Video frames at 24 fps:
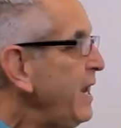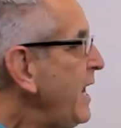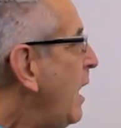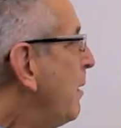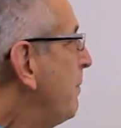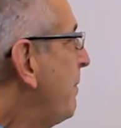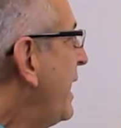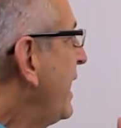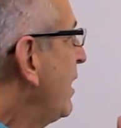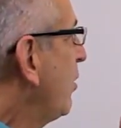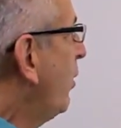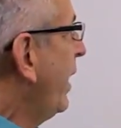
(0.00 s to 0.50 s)

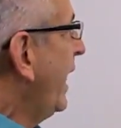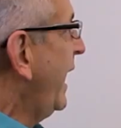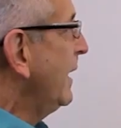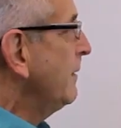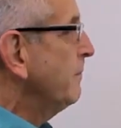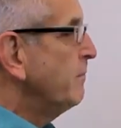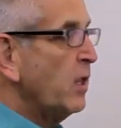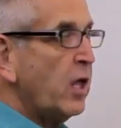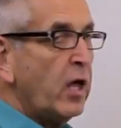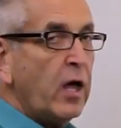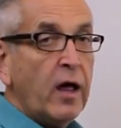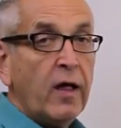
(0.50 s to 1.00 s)
Now, by the
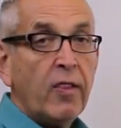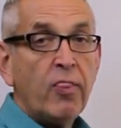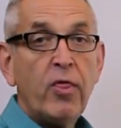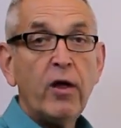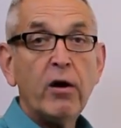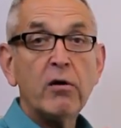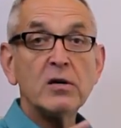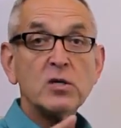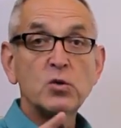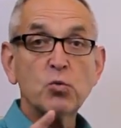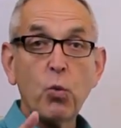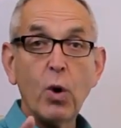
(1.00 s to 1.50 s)
way,
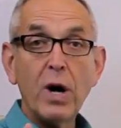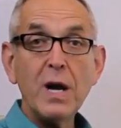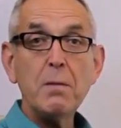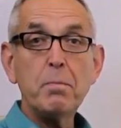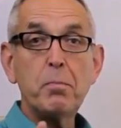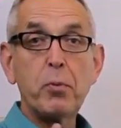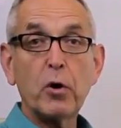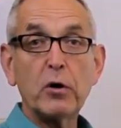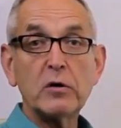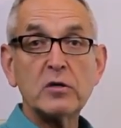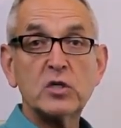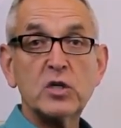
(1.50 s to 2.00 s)
there is
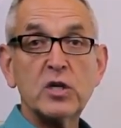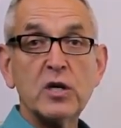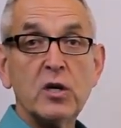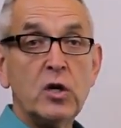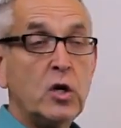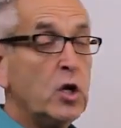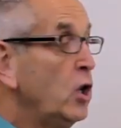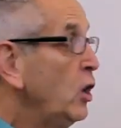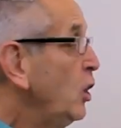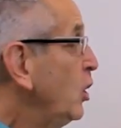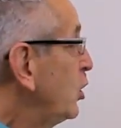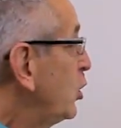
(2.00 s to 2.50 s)
one
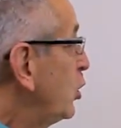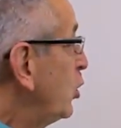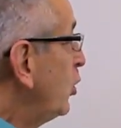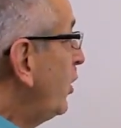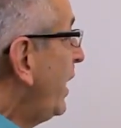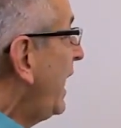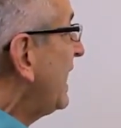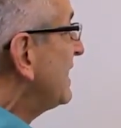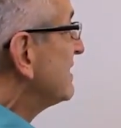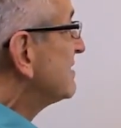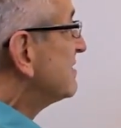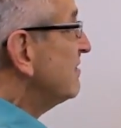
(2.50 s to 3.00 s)
person
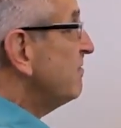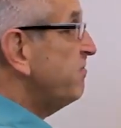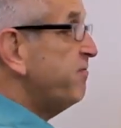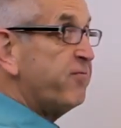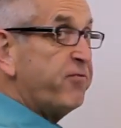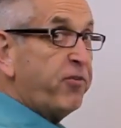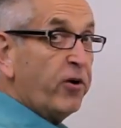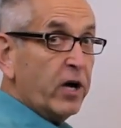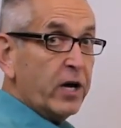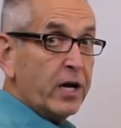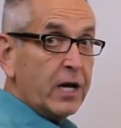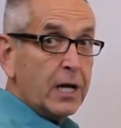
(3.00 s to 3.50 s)
who has a
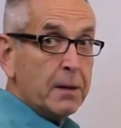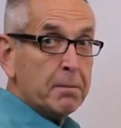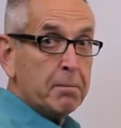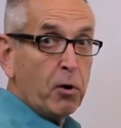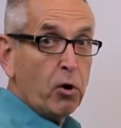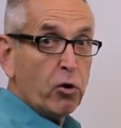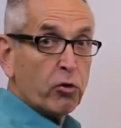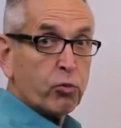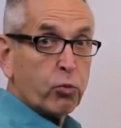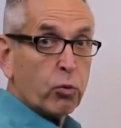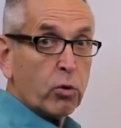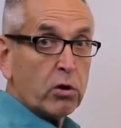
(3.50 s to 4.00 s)
foot in
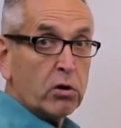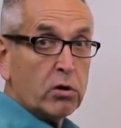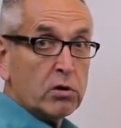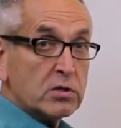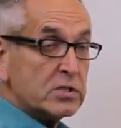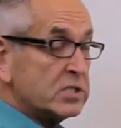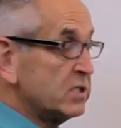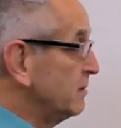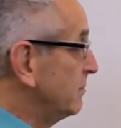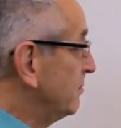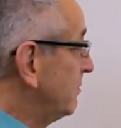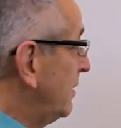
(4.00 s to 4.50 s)
both
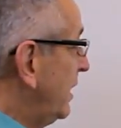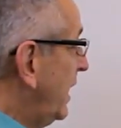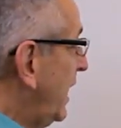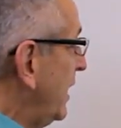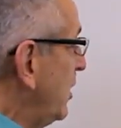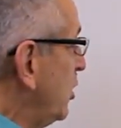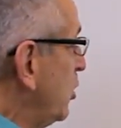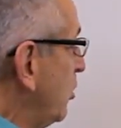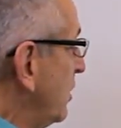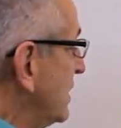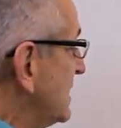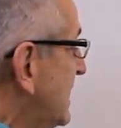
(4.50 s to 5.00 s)
worlds.
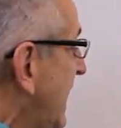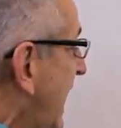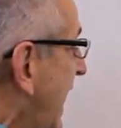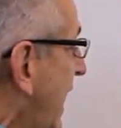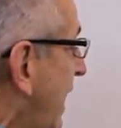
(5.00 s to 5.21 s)
And who is